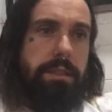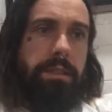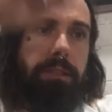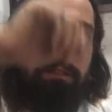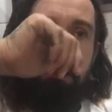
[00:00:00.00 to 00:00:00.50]

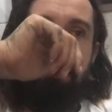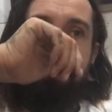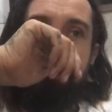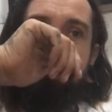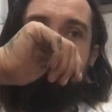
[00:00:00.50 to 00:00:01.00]
Do
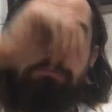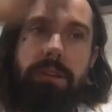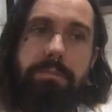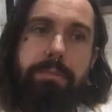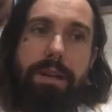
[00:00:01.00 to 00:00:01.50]
you still do
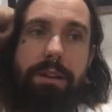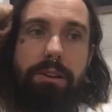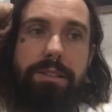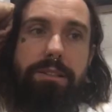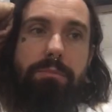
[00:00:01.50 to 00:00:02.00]
match betting or
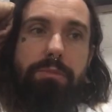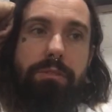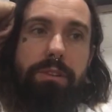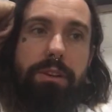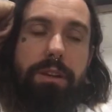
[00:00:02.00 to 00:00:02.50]
are you still in
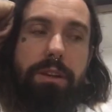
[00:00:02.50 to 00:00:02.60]
profit?